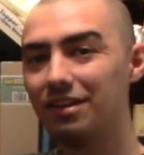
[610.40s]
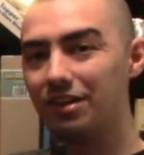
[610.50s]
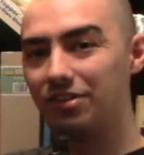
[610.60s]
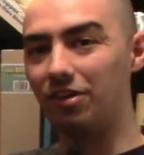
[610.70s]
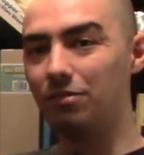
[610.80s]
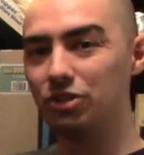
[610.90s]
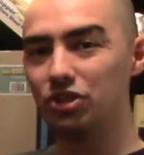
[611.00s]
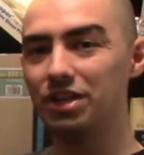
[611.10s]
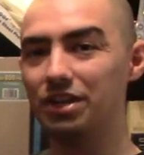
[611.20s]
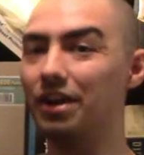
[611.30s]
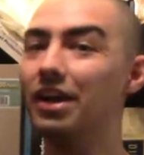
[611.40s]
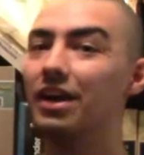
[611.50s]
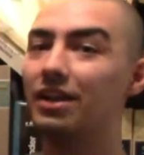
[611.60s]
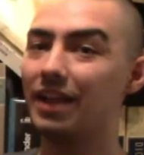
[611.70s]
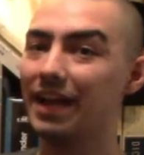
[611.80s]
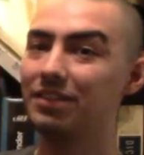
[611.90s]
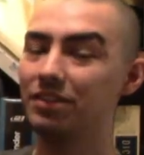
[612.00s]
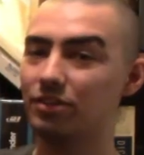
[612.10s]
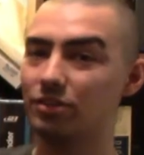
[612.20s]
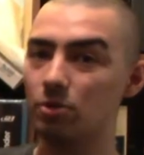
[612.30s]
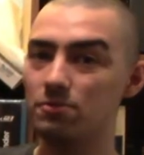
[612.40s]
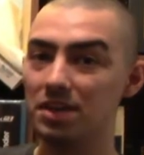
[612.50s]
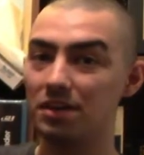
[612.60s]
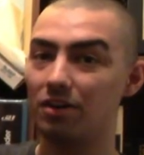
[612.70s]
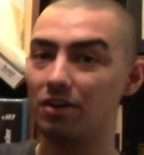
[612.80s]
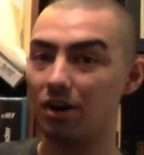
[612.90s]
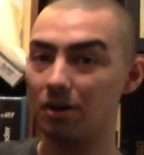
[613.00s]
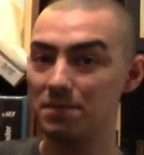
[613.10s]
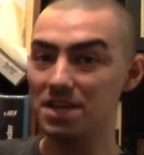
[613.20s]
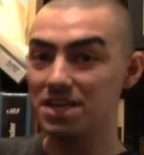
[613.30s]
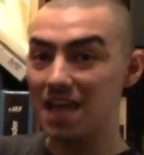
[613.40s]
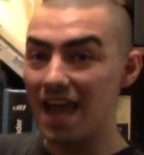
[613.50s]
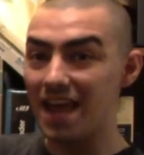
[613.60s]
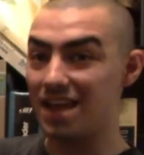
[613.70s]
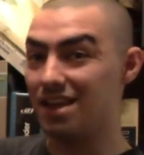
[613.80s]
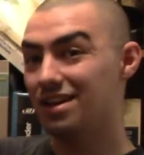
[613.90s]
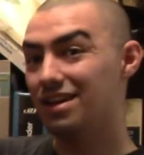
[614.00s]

assault machine gun, like the Soviet RPK.